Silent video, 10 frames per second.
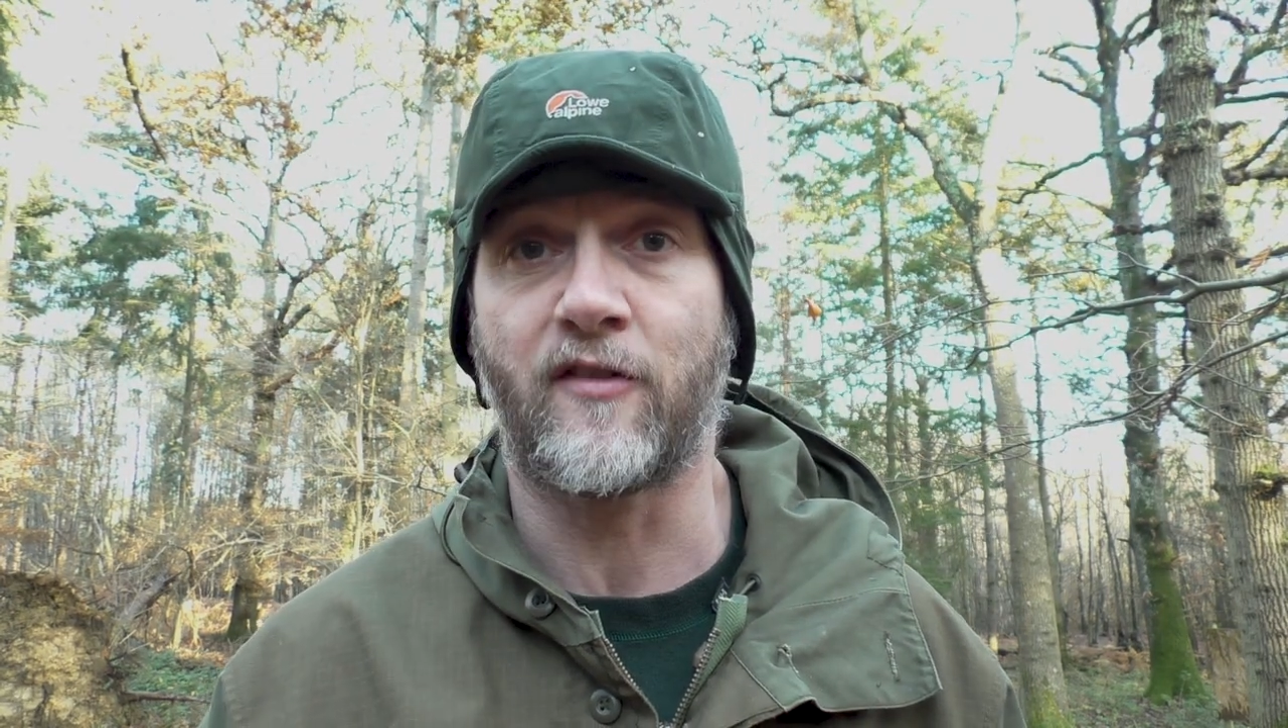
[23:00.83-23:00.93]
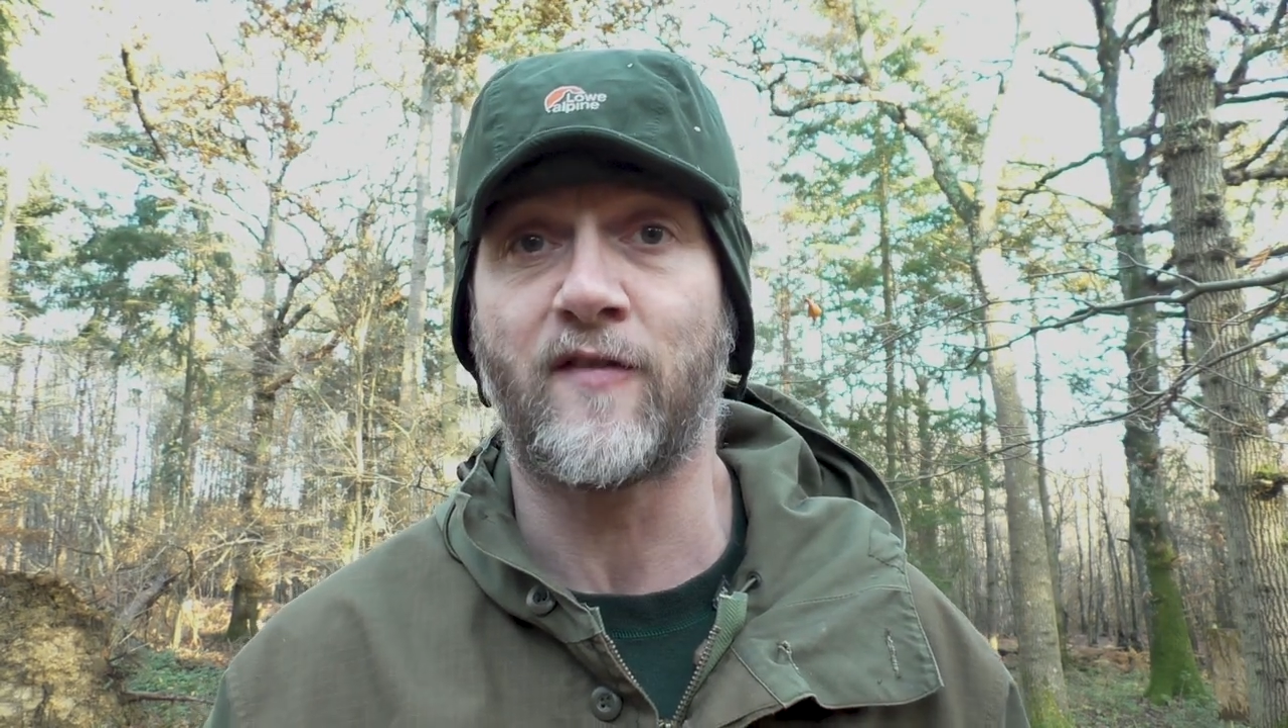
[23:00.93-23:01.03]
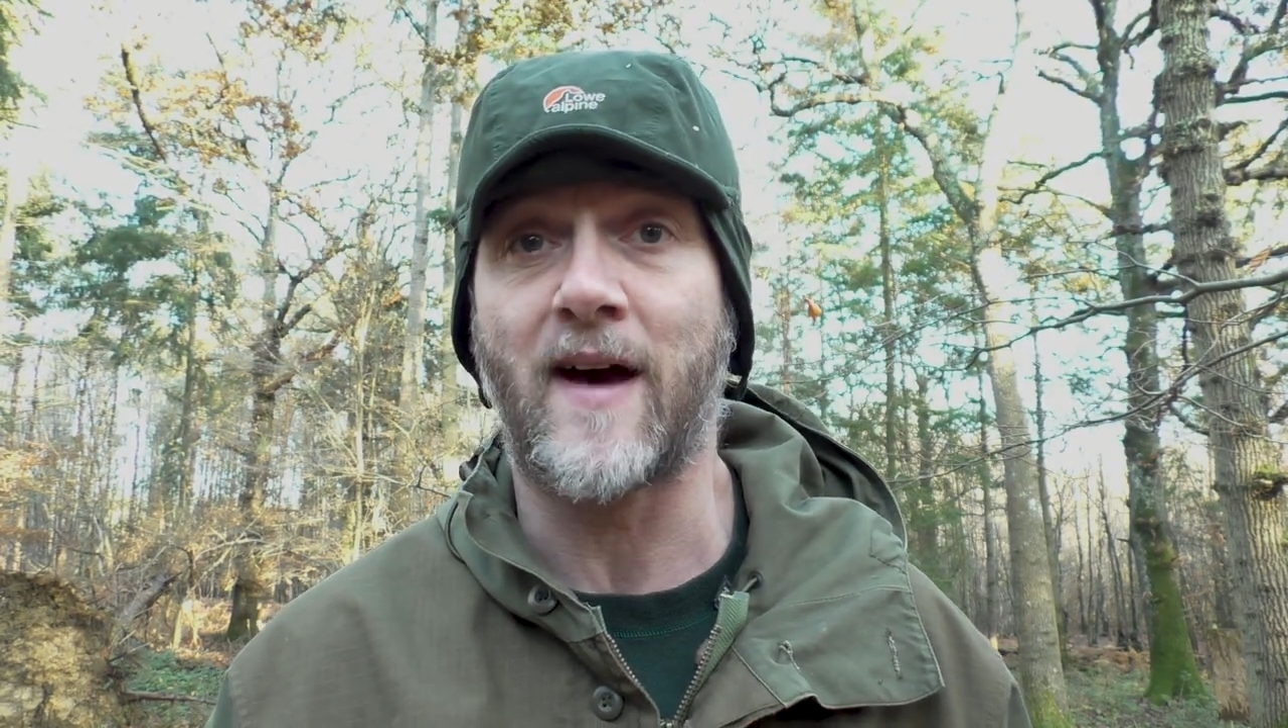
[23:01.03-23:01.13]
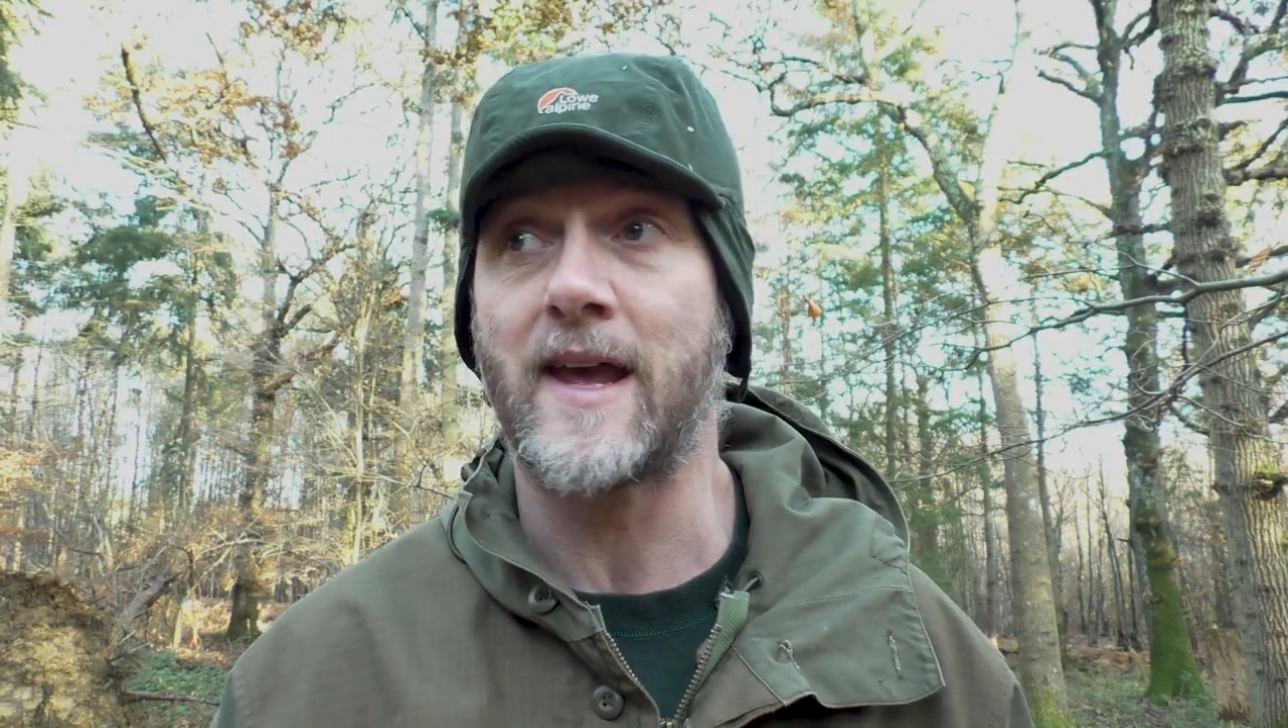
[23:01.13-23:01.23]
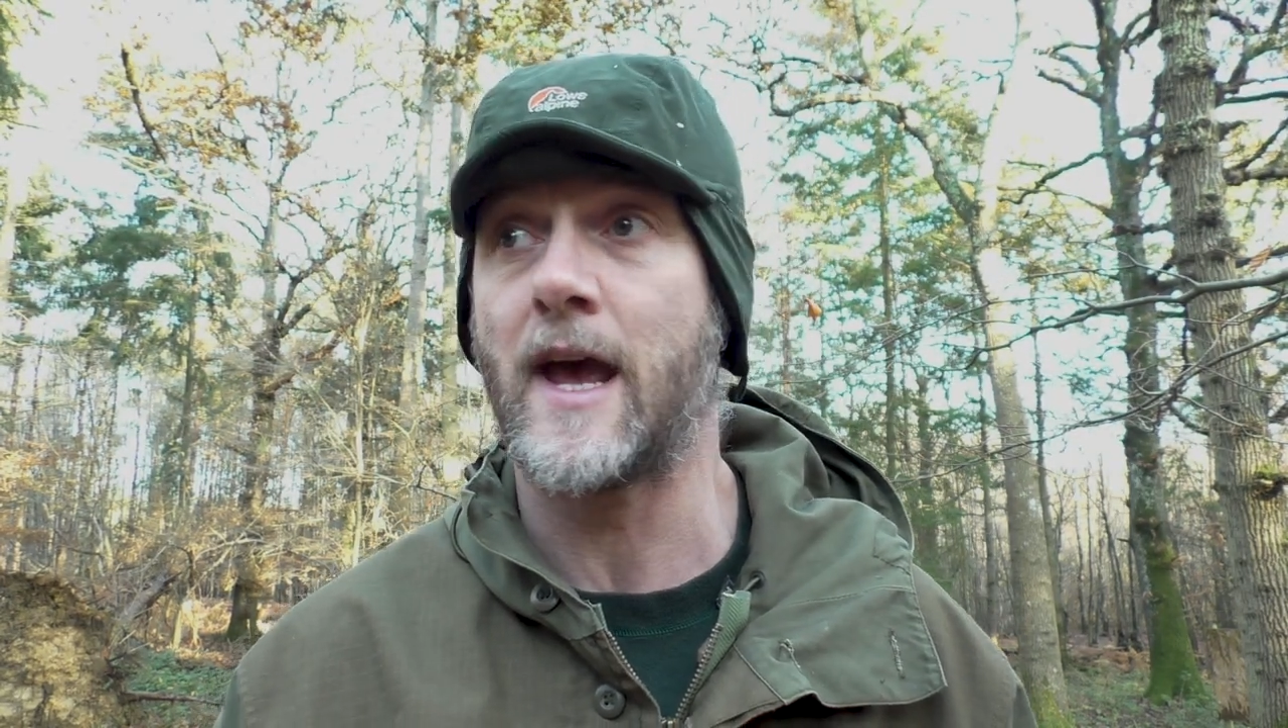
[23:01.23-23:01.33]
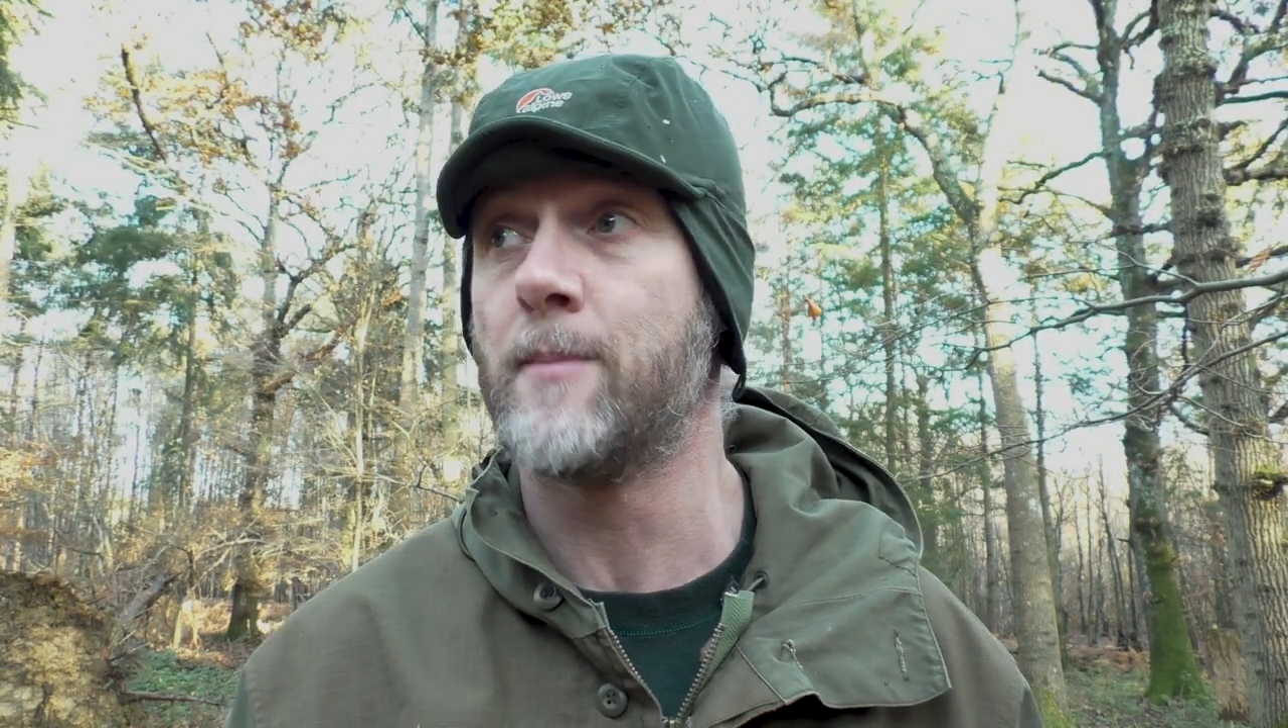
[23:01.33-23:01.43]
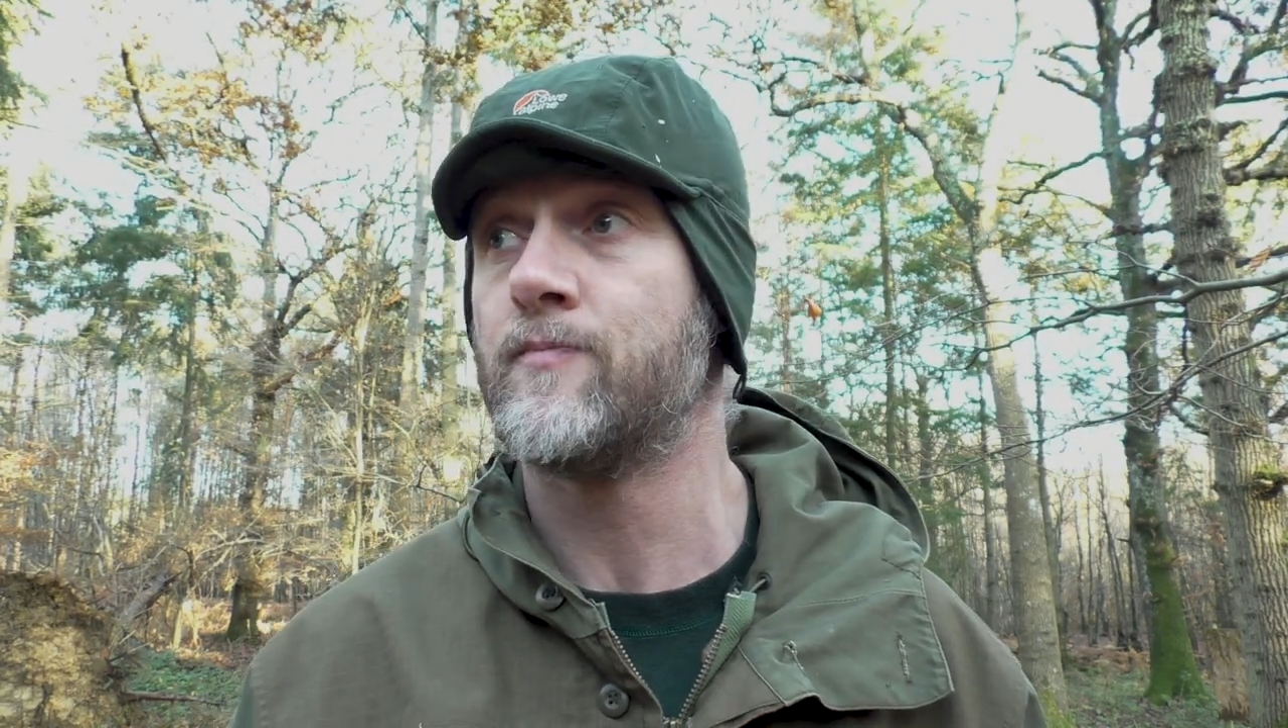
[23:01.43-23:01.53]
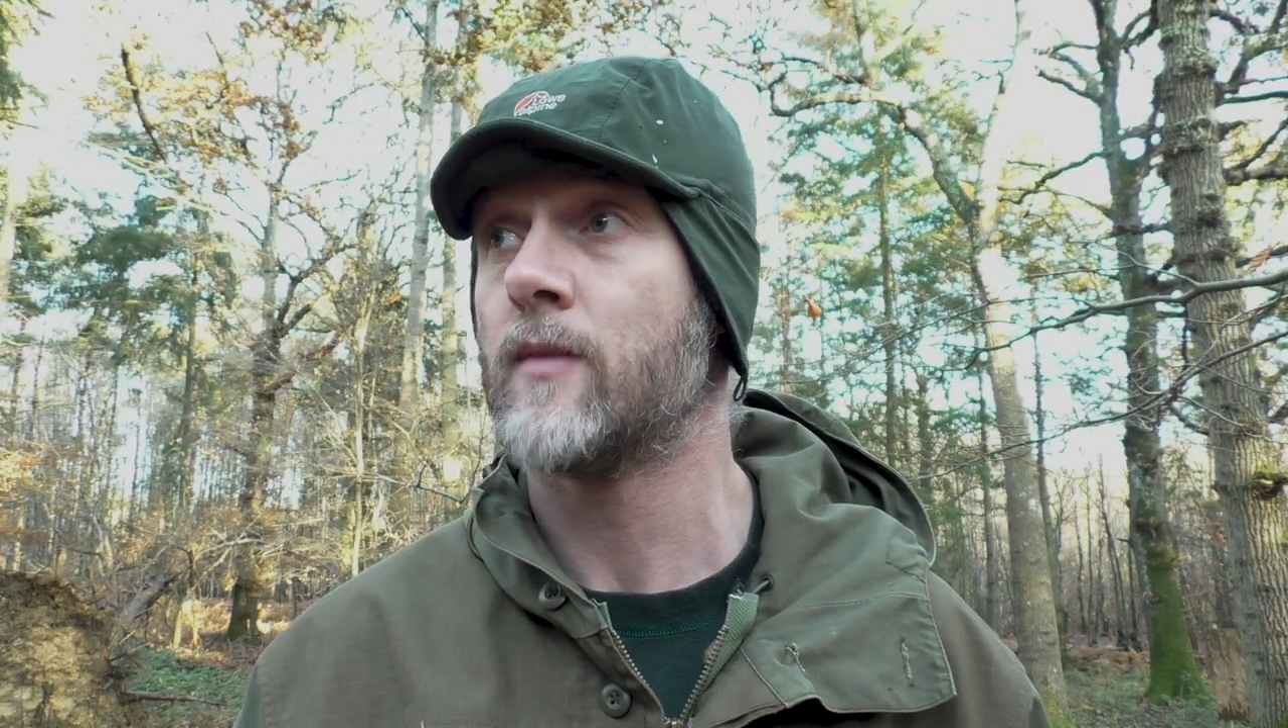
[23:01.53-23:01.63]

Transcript: a fire